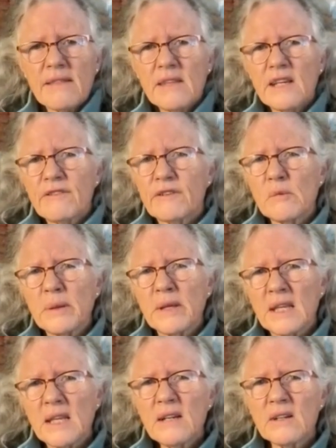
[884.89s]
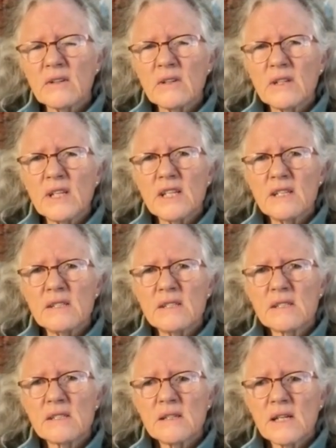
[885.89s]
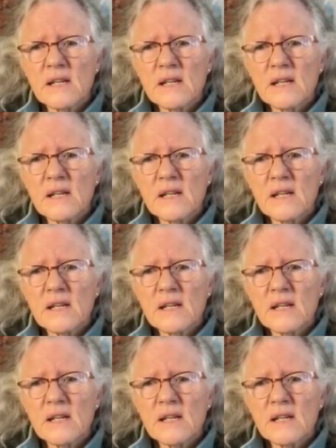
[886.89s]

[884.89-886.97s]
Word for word: think for a beginner is